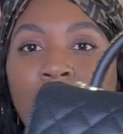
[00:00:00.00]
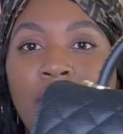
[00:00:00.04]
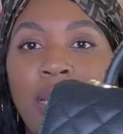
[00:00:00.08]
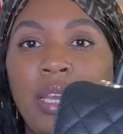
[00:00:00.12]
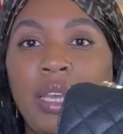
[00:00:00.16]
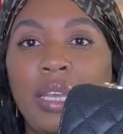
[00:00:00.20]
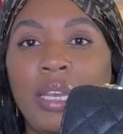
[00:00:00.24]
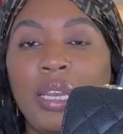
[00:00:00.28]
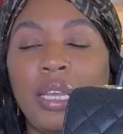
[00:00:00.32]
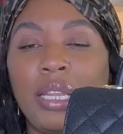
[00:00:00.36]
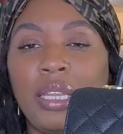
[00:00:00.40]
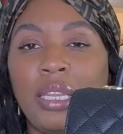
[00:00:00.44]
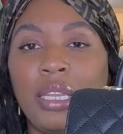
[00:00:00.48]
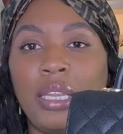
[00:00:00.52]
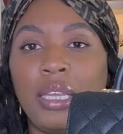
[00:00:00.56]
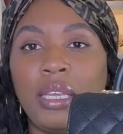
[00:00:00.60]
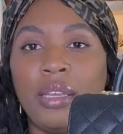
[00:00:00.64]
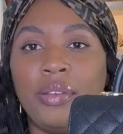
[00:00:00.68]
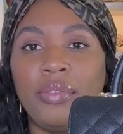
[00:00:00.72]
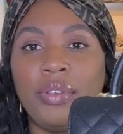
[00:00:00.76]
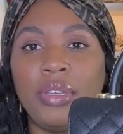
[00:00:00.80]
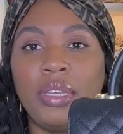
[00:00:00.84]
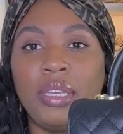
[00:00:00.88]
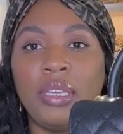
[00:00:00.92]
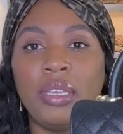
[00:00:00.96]
And I
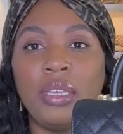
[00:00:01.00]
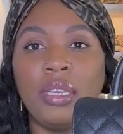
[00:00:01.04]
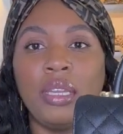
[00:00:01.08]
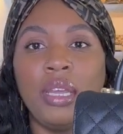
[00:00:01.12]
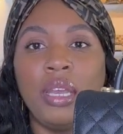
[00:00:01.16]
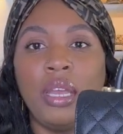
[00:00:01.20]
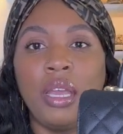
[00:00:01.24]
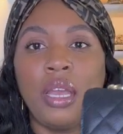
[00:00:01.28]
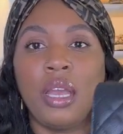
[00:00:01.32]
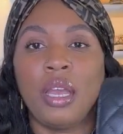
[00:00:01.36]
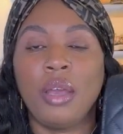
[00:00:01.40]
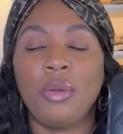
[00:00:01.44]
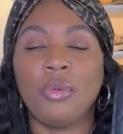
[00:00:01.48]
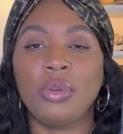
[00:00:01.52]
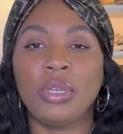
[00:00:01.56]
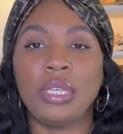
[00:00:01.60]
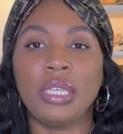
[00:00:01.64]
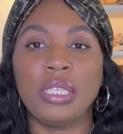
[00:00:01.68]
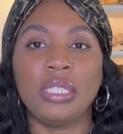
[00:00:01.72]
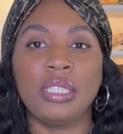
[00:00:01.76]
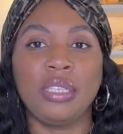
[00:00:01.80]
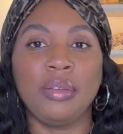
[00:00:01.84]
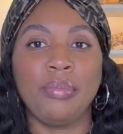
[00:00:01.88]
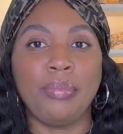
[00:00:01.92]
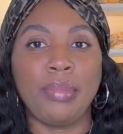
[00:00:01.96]
love it. I will get
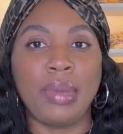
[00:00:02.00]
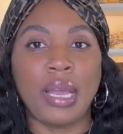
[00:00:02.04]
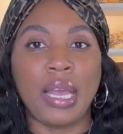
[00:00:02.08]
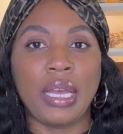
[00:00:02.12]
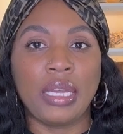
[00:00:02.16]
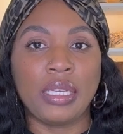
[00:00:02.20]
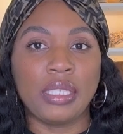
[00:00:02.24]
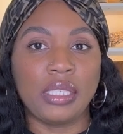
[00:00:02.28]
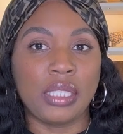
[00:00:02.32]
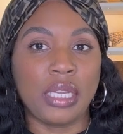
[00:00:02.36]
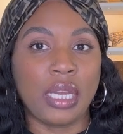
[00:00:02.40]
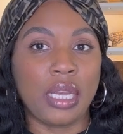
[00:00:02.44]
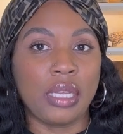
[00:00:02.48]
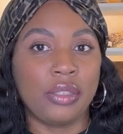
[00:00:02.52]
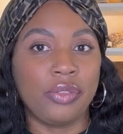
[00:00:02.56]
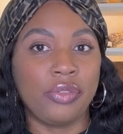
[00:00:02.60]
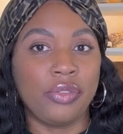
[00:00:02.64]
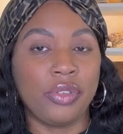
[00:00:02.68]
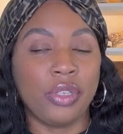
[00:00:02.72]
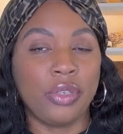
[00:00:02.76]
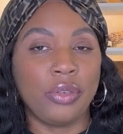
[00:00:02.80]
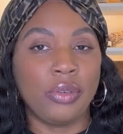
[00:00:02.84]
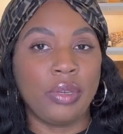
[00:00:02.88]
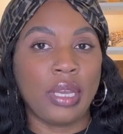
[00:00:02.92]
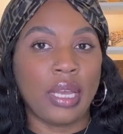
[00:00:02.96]
some mod shots for
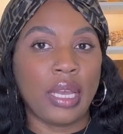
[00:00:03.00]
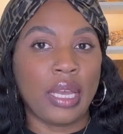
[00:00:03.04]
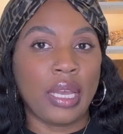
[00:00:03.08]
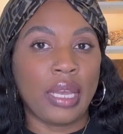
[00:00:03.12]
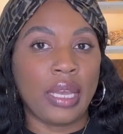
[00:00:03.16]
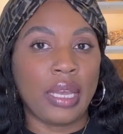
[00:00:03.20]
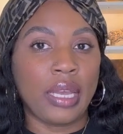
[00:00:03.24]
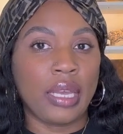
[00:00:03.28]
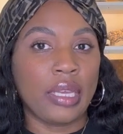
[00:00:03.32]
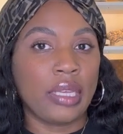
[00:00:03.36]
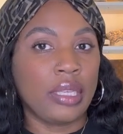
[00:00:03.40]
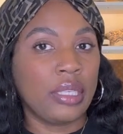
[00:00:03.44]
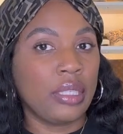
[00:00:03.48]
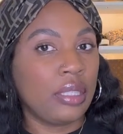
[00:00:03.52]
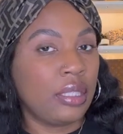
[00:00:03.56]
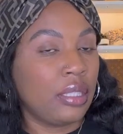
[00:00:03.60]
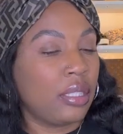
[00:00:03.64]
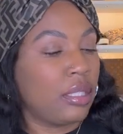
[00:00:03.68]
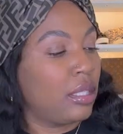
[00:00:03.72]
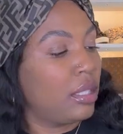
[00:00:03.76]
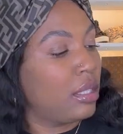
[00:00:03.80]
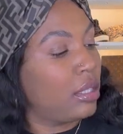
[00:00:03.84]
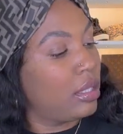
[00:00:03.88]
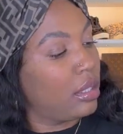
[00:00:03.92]
you guys.